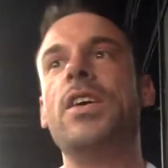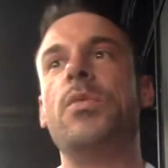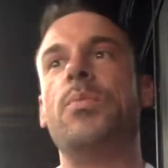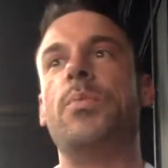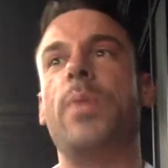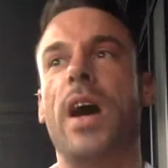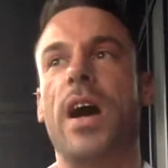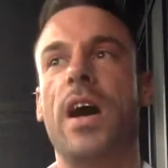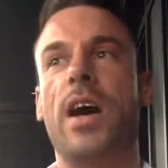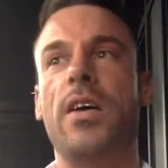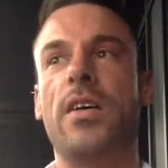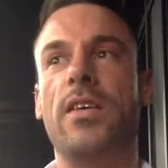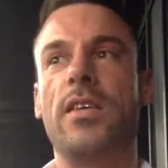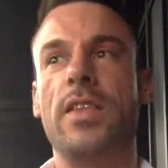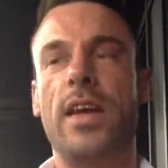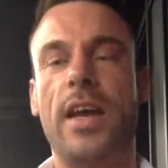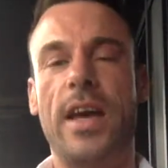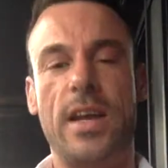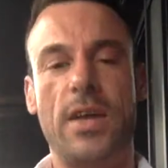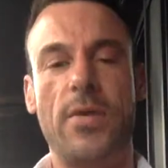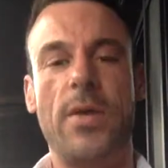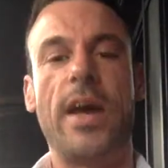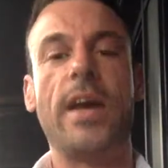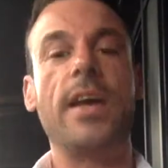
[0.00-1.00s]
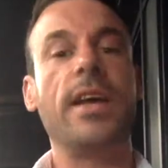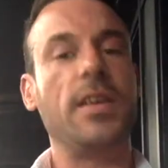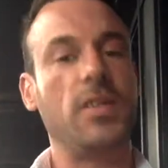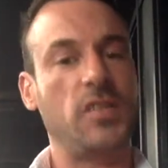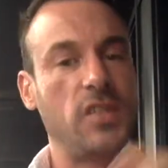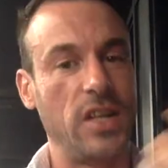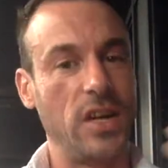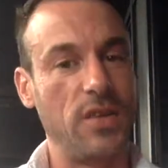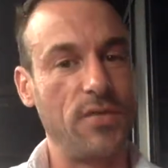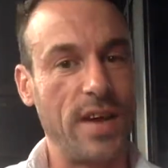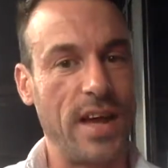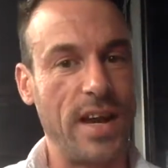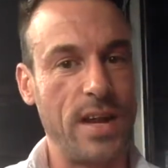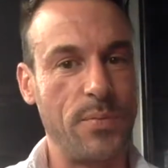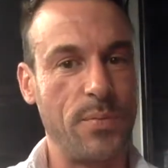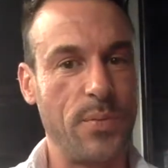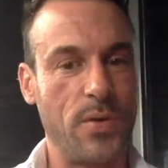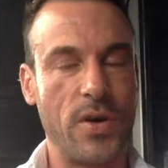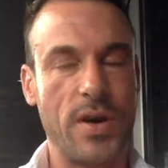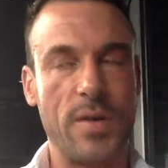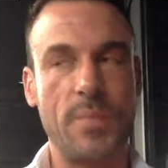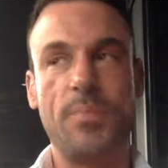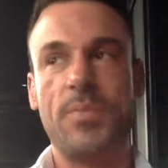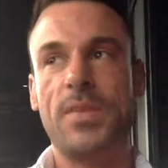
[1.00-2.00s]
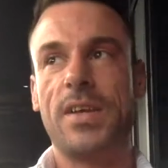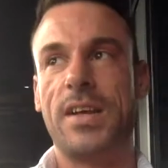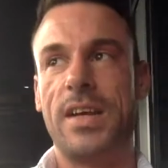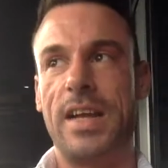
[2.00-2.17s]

But anyway, it's still a valid point.